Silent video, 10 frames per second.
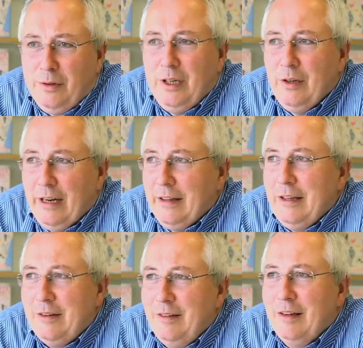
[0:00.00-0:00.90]
You know, like
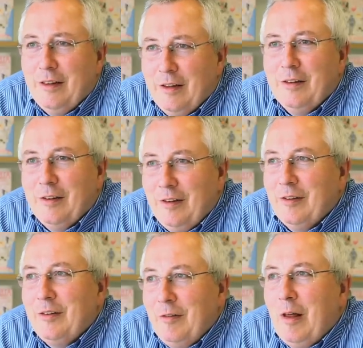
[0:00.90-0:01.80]
these,
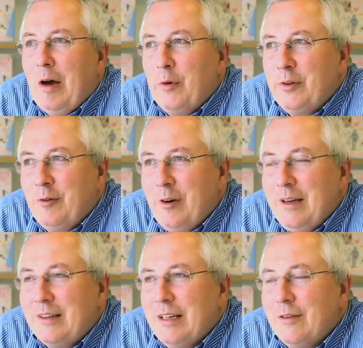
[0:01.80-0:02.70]
I want to
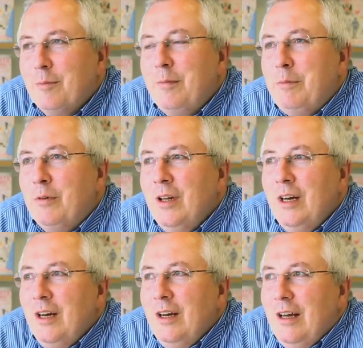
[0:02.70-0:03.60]
create a sense of people
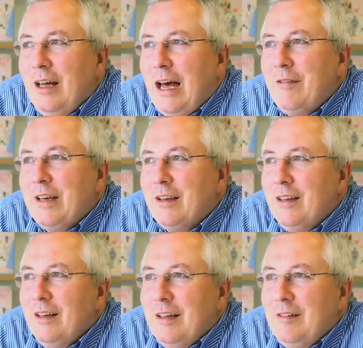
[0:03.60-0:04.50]

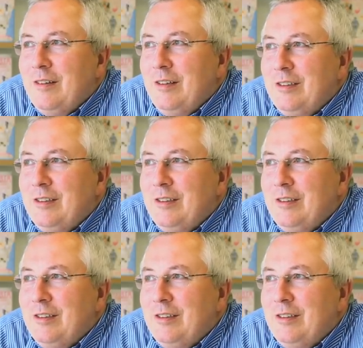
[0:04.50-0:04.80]
having, to